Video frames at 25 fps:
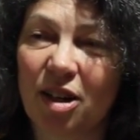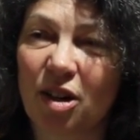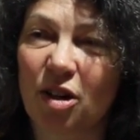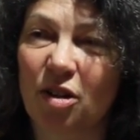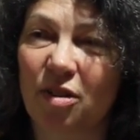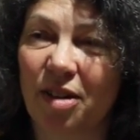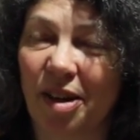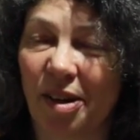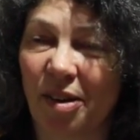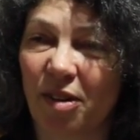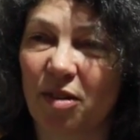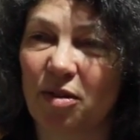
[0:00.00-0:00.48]

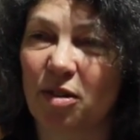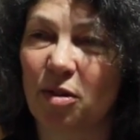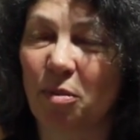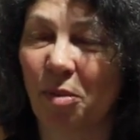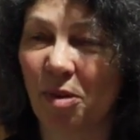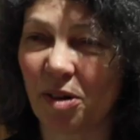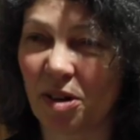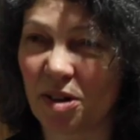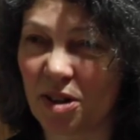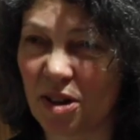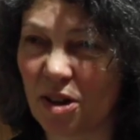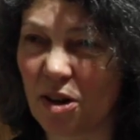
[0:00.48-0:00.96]
creatively
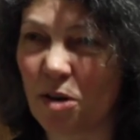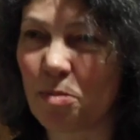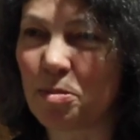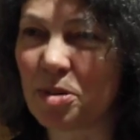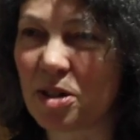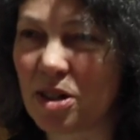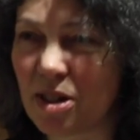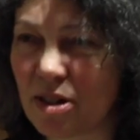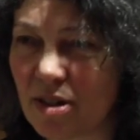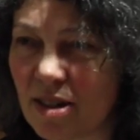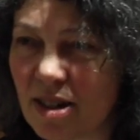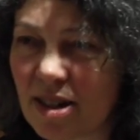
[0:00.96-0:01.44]
what are the
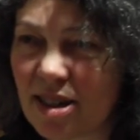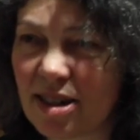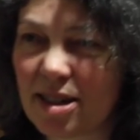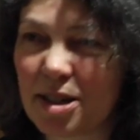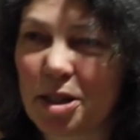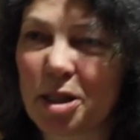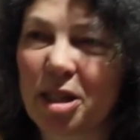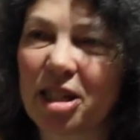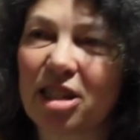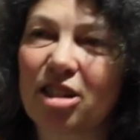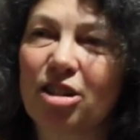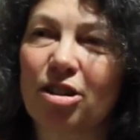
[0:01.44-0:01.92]

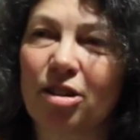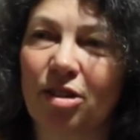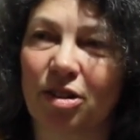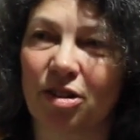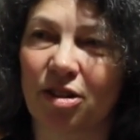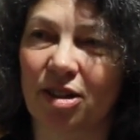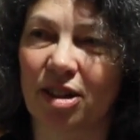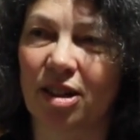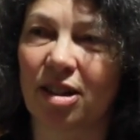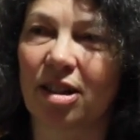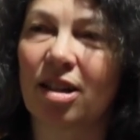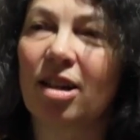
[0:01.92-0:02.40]
opportunities that
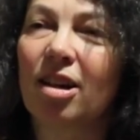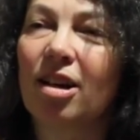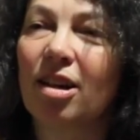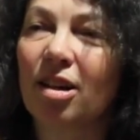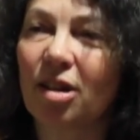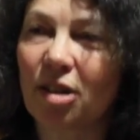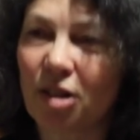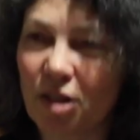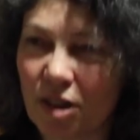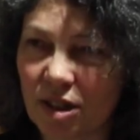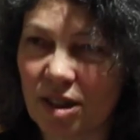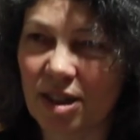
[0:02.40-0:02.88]
children
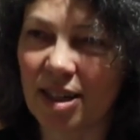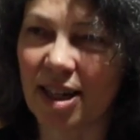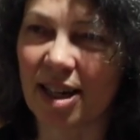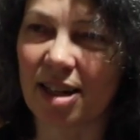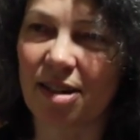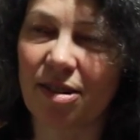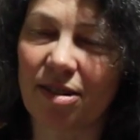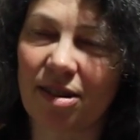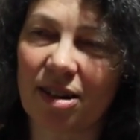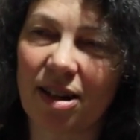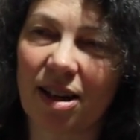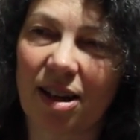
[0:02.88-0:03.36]
could get
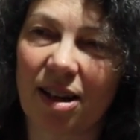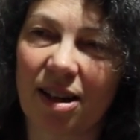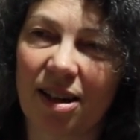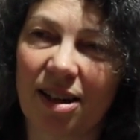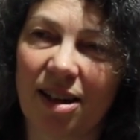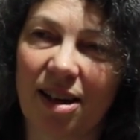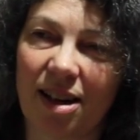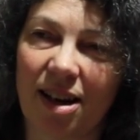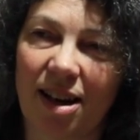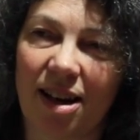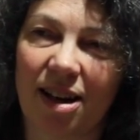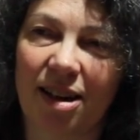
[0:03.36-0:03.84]

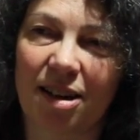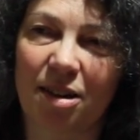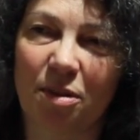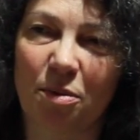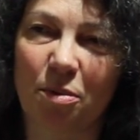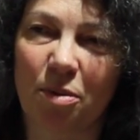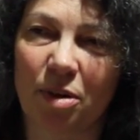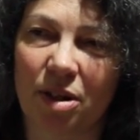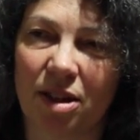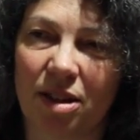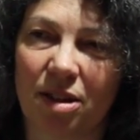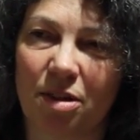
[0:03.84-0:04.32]
online and
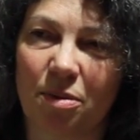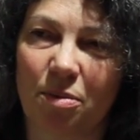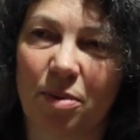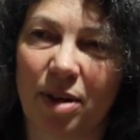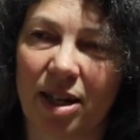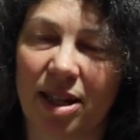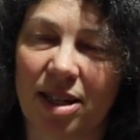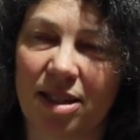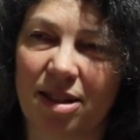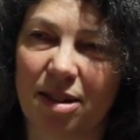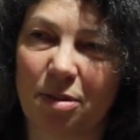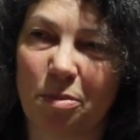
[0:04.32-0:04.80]
what are the
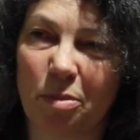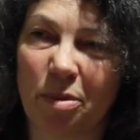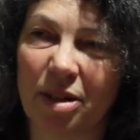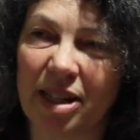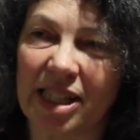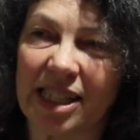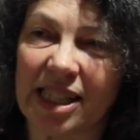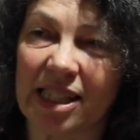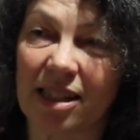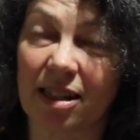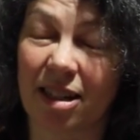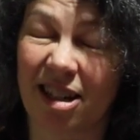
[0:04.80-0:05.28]
ways in
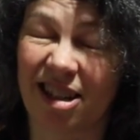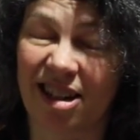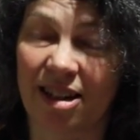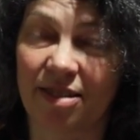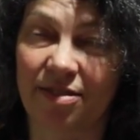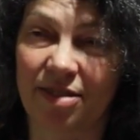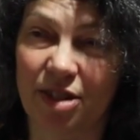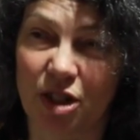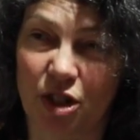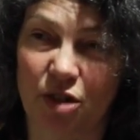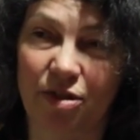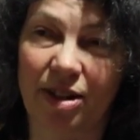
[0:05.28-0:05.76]
which a
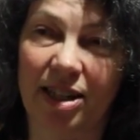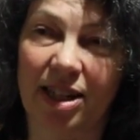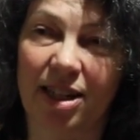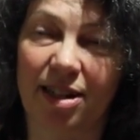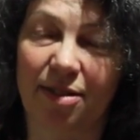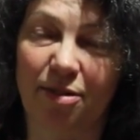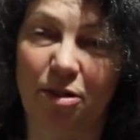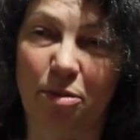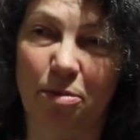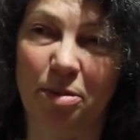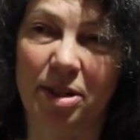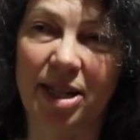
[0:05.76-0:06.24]

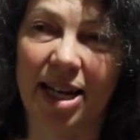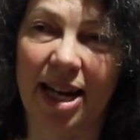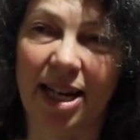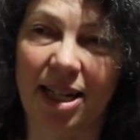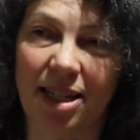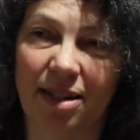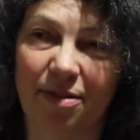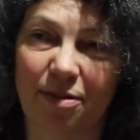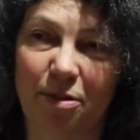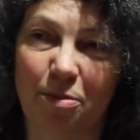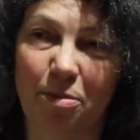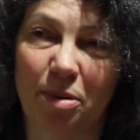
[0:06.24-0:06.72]
restrictive or
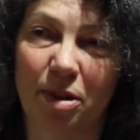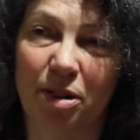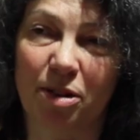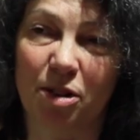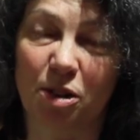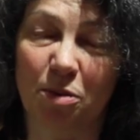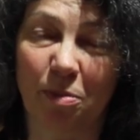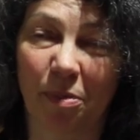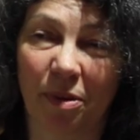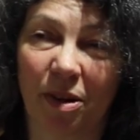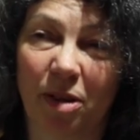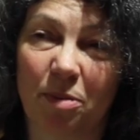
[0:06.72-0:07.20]
protective approach
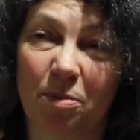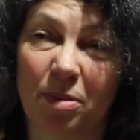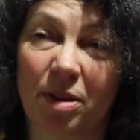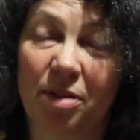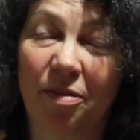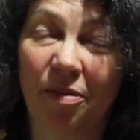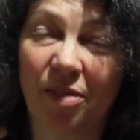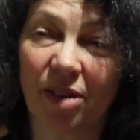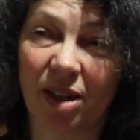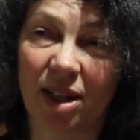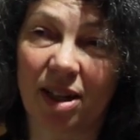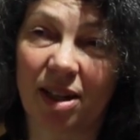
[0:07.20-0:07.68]
might be
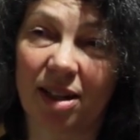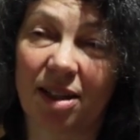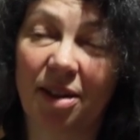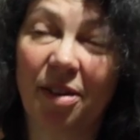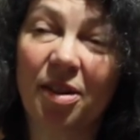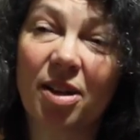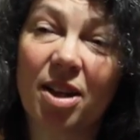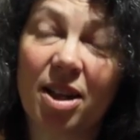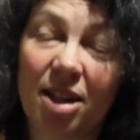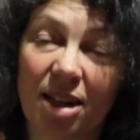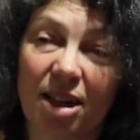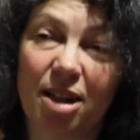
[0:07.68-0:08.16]
really
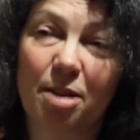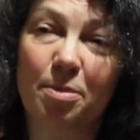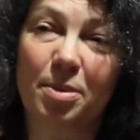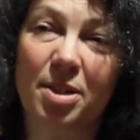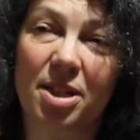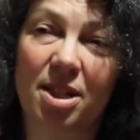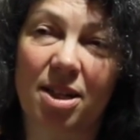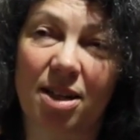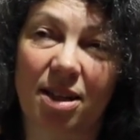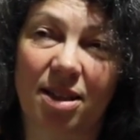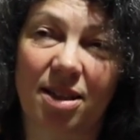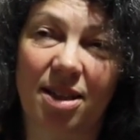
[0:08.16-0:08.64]

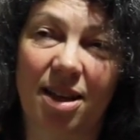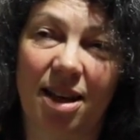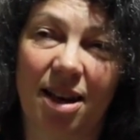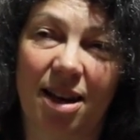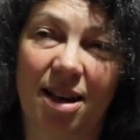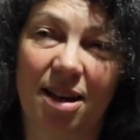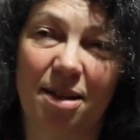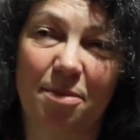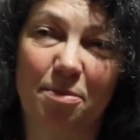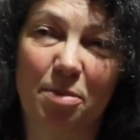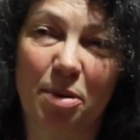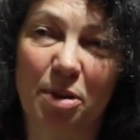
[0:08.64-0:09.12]
limiting
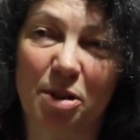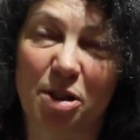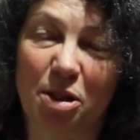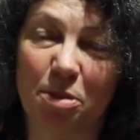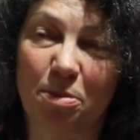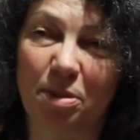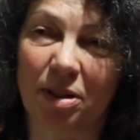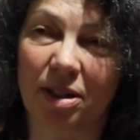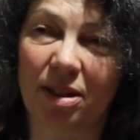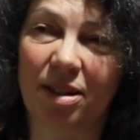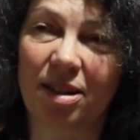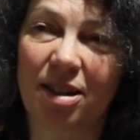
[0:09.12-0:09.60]
their
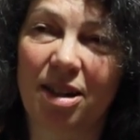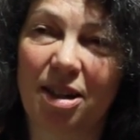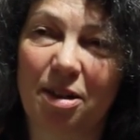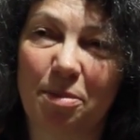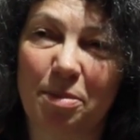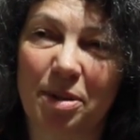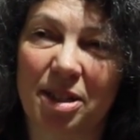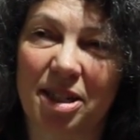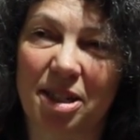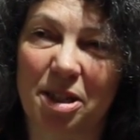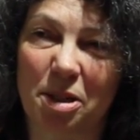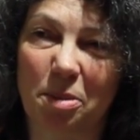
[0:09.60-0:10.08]
possible
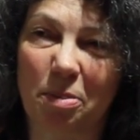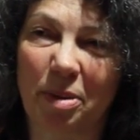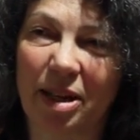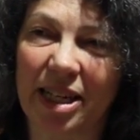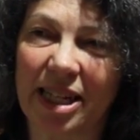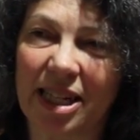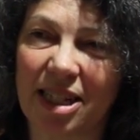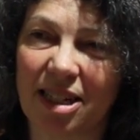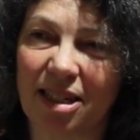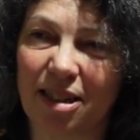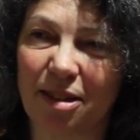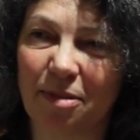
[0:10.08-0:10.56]

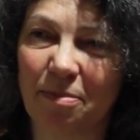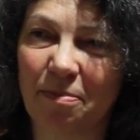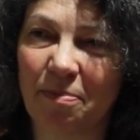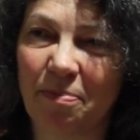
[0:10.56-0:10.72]
participation.